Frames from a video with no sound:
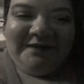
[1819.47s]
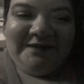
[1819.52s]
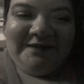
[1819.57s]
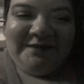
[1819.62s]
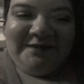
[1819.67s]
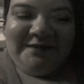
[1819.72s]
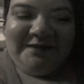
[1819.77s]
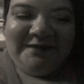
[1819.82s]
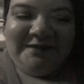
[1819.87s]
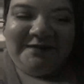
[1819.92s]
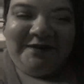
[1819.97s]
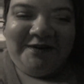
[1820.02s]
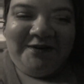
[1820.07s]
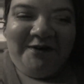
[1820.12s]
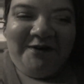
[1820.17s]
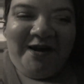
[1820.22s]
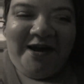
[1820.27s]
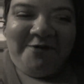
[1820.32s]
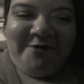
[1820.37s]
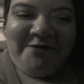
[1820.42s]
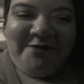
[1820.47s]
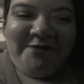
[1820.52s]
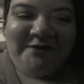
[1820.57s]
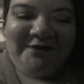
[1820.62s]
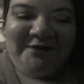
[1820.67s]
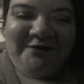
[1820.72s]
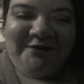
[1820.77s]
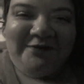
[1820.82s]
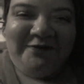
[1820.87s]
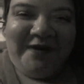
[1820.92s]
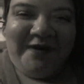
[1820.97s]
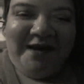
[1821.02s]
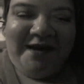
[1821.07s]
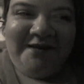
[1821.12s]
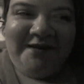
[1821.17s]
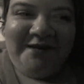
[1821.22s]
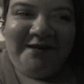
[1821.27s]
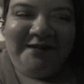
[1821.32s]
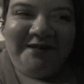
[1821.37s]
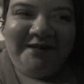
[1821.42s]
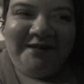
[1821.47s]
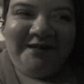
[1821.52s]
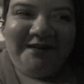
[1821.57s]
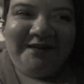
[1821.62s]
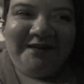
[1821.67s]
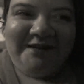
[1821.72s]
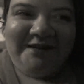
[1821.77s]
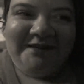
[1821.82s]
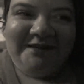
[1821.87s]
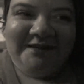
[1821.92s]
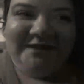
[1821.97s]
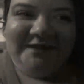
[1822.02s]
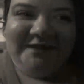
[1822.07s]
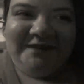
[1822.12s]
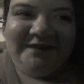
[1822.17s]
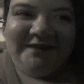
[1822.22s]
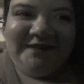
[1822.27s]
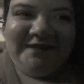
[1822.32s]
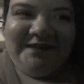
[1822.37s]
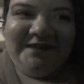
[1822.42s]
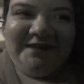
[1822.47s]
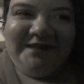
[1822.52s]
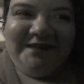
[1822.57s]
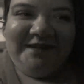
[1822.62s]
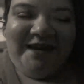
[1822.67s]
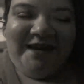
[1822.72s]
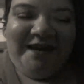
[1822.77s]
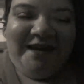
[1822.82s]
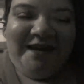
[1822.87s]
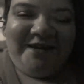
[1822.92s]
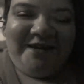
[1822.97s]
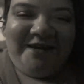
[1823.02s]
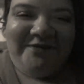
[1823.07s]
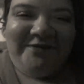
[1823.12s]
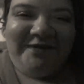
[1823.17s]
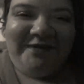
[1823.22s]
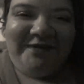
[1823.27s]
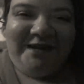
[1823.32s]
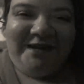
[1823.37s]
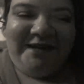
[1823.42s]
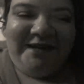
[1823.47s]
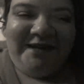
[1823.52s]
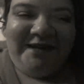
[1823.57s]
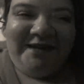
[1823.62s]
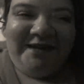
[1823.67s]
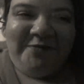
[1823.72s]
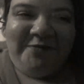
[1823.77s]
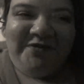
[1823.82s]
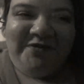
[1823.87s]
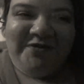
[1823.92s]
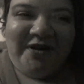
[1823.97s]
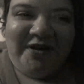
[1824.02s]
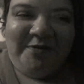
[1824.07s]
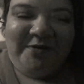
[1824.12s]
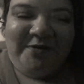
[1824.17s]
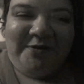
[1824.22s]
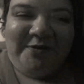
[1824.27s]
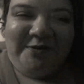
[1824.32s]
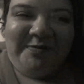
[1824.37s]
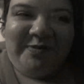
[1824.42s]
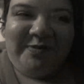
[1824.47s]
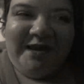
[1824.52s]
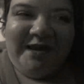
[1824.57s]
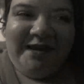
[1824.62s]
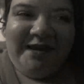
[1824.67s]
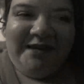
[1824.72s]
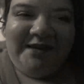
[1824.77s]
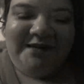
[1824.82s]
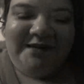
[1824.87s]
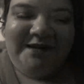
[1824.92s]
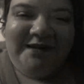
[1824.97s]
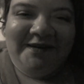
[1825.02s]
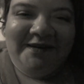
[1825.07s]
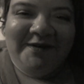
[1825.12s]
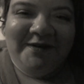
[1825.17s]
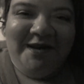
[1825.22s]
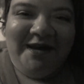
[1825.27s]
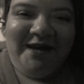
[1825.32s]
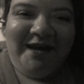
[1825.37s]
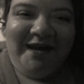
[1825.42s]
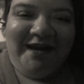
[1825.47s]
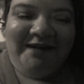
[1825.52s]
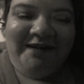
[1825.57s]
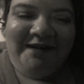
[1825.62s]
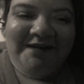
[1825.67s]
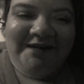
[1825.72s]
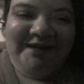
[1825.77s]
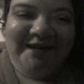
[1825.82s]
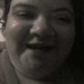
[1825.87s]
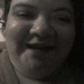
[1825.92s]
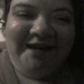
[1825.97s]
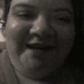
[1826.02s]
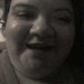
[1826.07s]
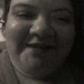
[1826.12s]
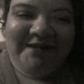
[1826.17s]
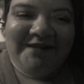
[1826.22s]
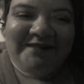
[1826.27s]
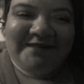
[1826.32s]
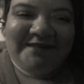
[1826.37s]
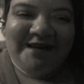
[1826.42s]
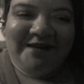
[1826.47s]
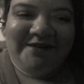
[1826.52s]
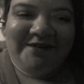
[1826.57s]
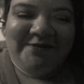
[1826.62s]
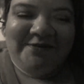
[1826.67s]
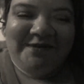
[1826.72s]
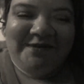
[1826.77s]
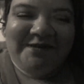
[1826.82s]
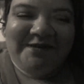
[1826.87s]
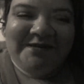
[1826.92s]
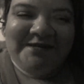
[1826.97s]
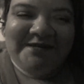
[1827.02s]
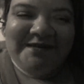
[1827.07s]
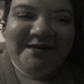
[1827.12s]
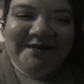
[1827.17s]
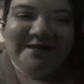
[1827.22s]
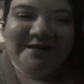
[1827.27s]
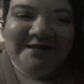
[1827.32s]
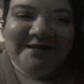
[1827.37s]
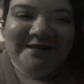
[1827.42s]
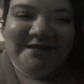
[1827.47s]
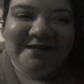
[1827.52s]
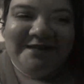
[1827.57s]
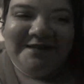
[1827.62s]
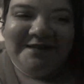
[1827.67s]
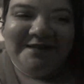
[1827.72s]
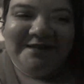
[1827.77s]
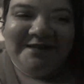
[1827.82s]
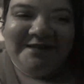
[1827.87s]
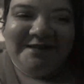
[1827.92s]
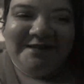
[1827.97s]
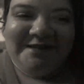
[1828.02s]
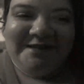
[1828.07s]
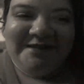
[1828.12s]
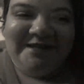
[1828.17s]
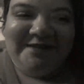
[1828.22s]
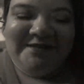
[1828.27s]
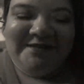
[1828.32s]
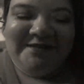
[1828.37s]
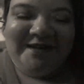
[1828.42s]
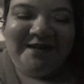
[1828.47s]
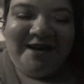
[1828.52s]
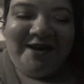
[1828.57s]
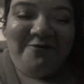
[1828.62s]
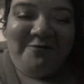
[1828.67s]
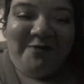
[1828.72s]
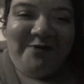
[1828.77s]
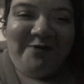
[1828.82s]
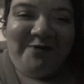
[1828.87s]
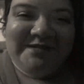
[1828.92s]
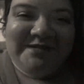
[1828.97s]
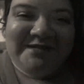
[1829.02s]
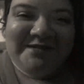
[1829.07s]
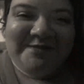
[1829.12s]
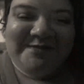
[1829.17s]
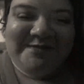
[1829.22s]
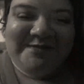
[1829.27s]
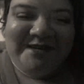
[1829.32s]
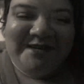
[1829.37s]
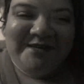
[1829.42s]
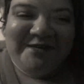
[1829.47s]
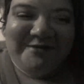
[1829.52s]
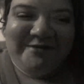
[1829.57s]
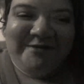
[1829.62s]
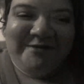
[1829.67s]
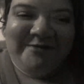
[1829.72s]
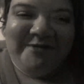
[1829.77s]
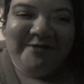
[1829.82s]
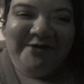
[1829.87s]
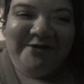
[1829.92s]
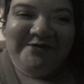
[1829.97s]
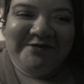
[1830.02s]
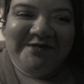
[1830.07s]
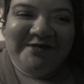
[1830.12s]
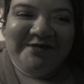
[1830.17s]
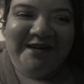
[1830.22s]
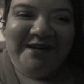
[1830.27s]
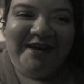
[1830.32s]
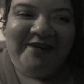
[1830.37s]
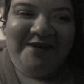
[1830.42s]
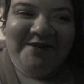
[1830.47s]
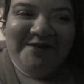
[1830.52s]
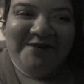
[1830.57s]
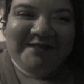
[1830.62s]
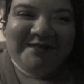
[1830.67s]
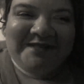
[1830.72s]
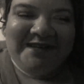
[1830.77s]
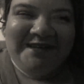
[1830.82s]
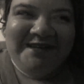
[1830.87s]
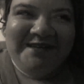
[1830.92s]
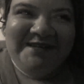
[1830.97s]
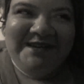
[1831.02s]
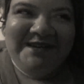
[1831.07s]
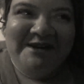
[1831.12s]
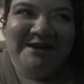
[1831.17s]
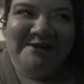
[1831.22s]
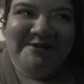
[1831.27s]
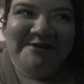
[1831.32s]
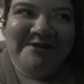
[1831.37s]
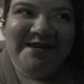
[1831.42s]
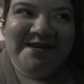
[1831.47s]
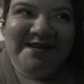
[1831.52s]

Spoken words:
so I was finally not having any abdominal pain, and I had scheduled, to have my wisdom teeth removed, and I was like, no,